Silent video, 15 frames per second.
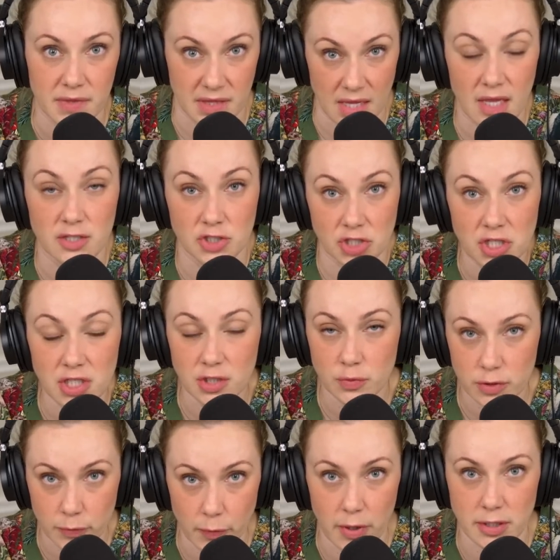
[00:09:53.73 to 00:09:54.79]
but she's
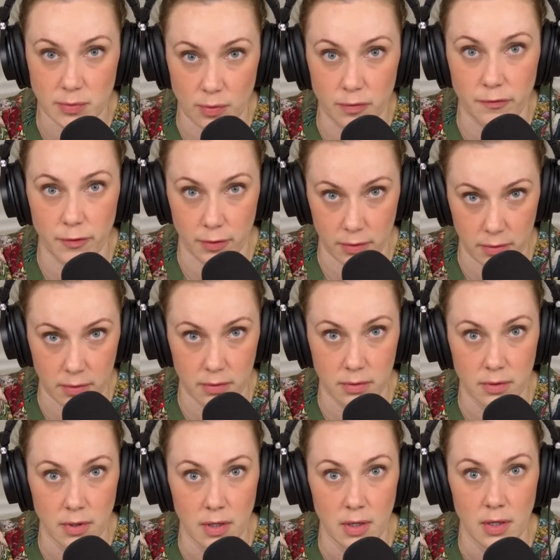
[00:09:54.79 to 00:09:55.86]
responsible for her.
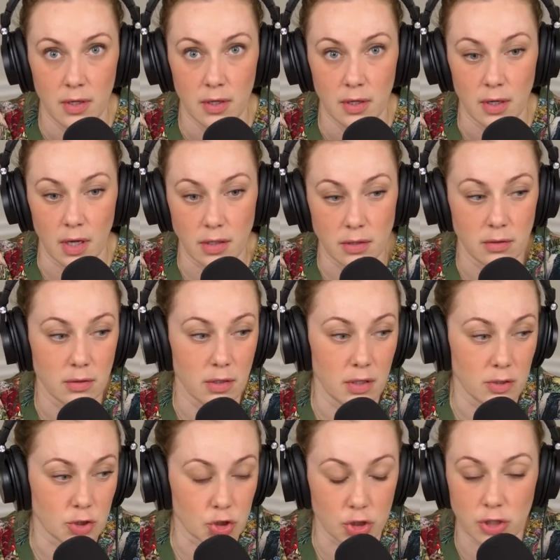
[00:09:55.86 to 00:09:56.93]
And
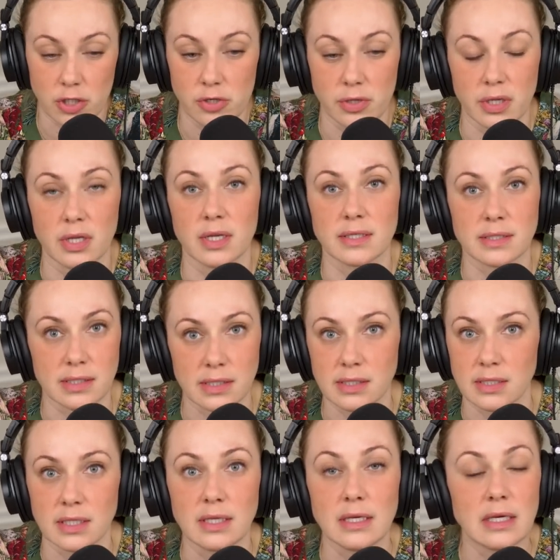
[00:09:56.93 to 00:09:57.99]
sure, you can
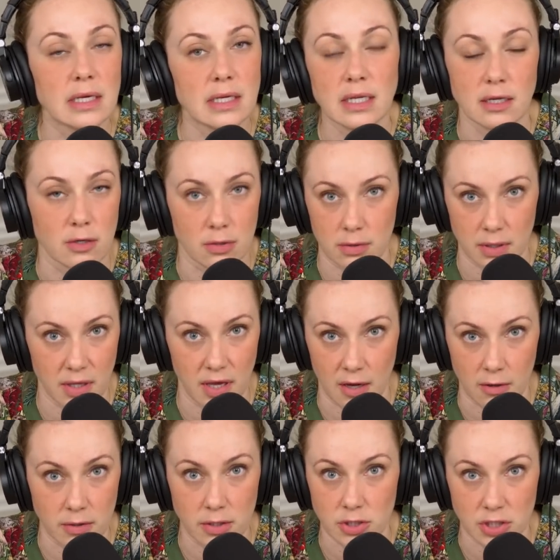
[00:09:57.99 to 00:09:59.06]
assist in getting her the
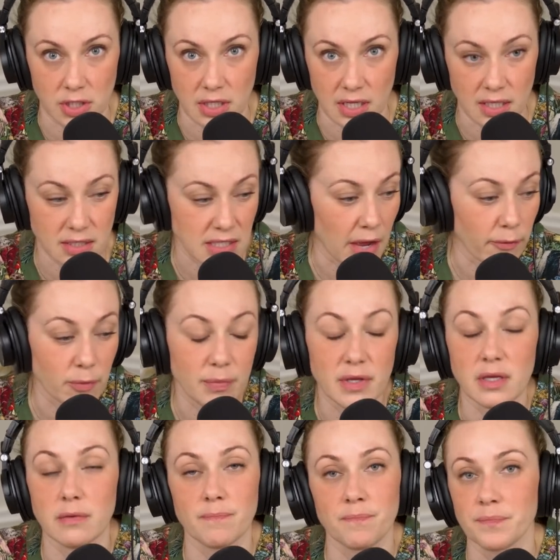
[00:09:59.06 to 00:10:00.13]
care that she needs. That would be